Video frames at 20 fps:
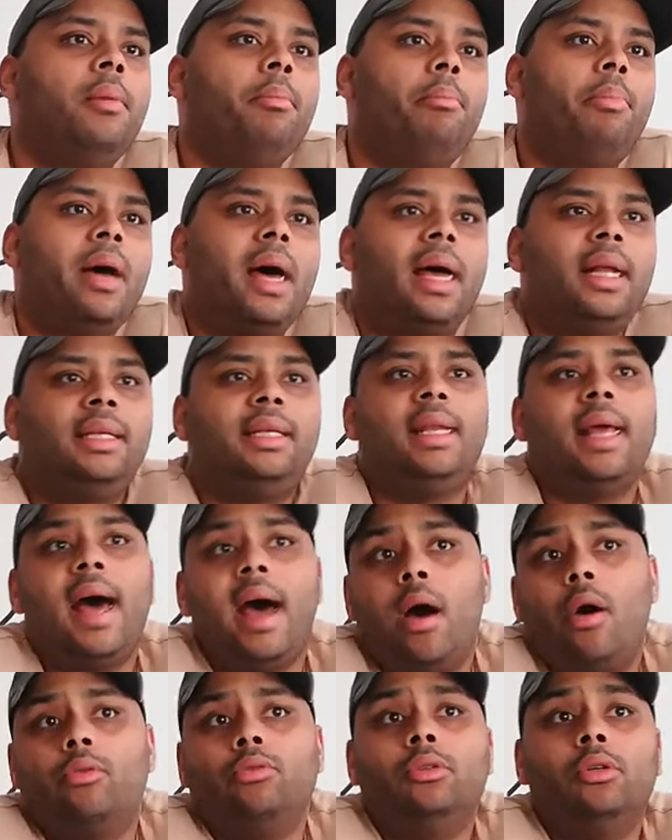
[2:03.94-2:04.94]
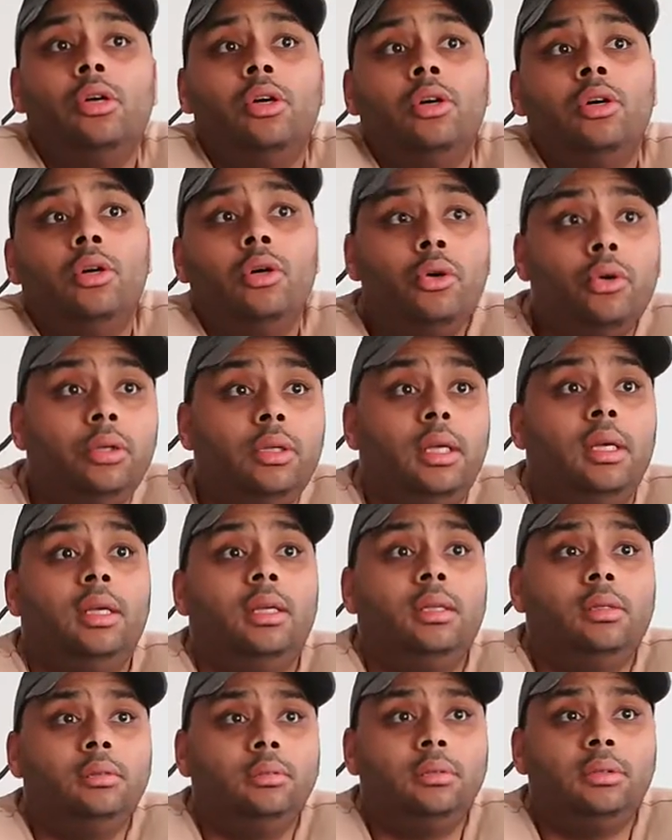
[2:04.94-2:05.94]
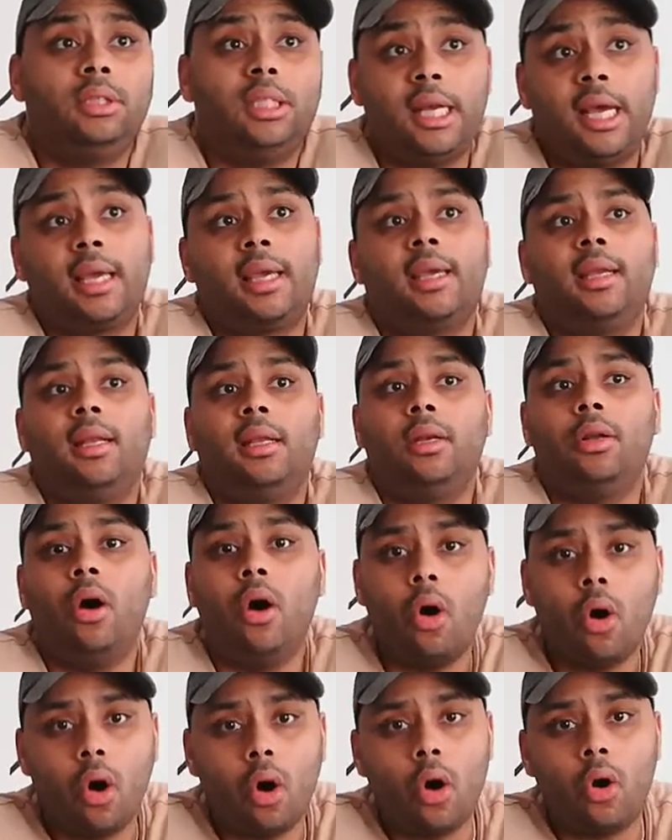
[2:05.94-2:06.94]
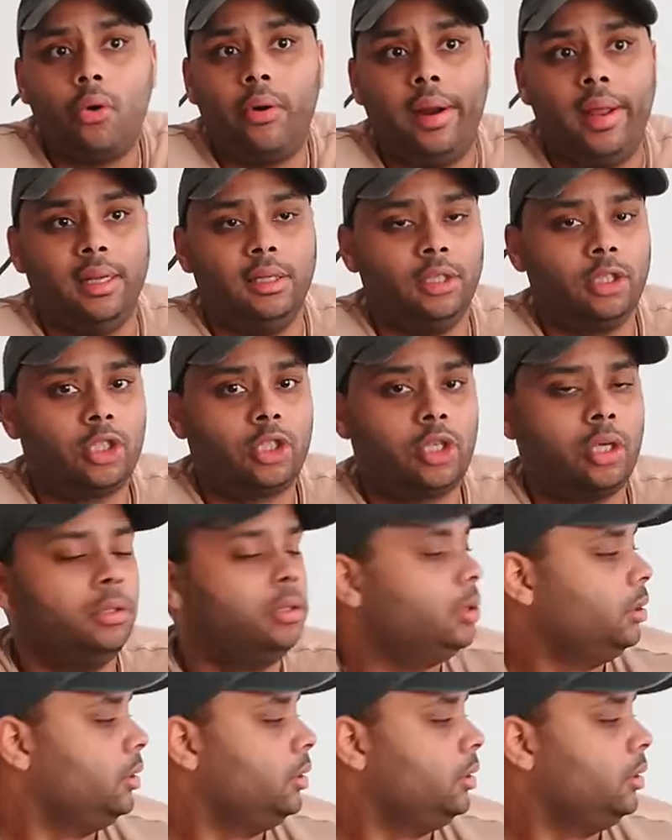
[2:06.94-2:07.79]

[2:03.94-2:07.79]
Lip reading: Pad Down Hoodie Jacket in orange.